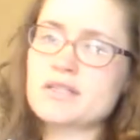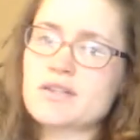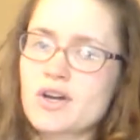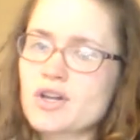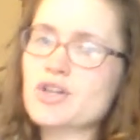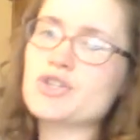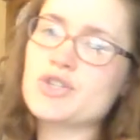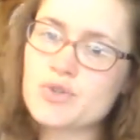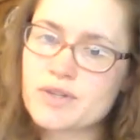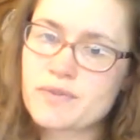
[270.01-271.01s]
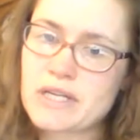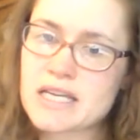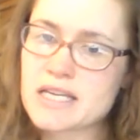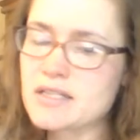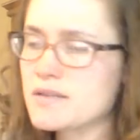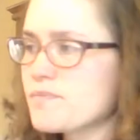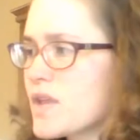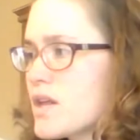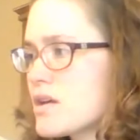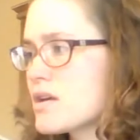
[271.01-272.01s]
song, 2 different keys.
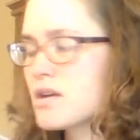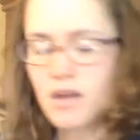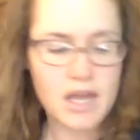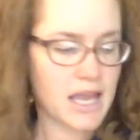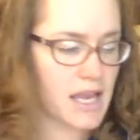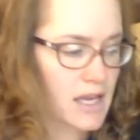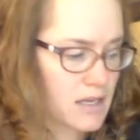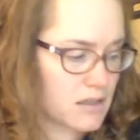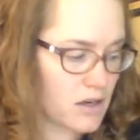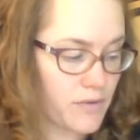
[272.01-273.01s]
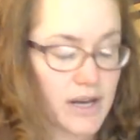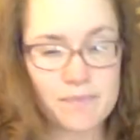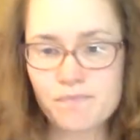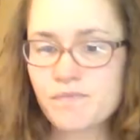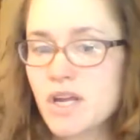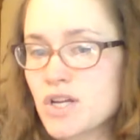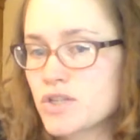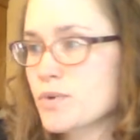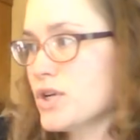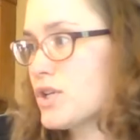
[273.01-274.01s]
And all right,
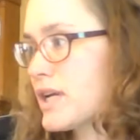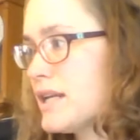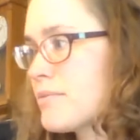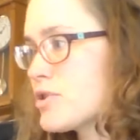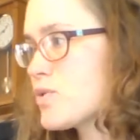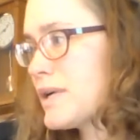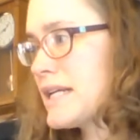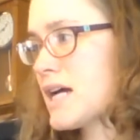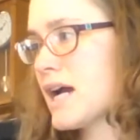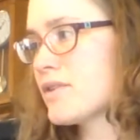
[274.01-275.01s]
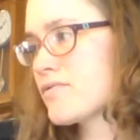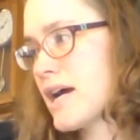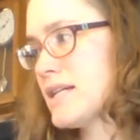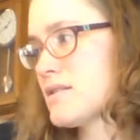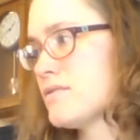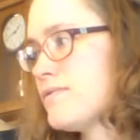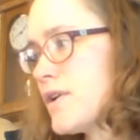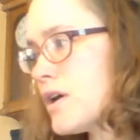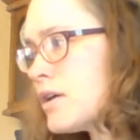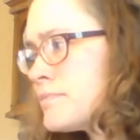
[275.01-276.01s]
so we're gonna look at number 29, Rise and
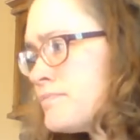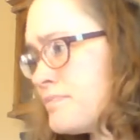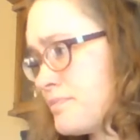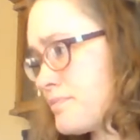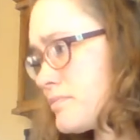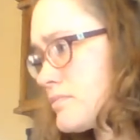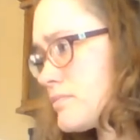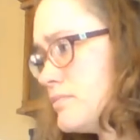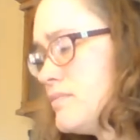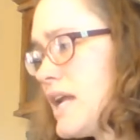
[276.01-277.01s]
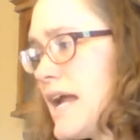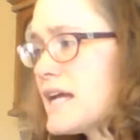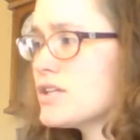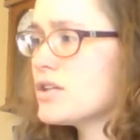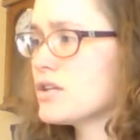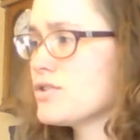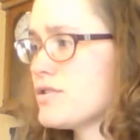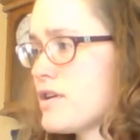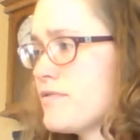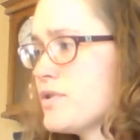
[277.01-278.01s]
Fall. And
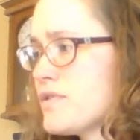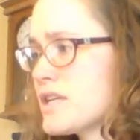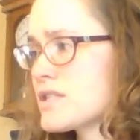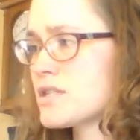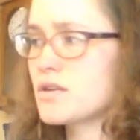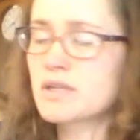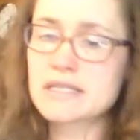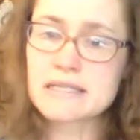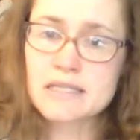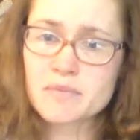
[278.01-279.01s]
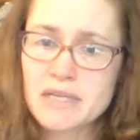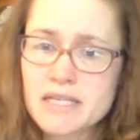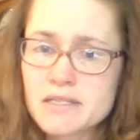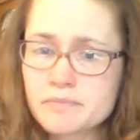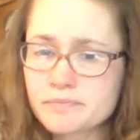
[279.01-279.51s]
a few things to notice in this piece.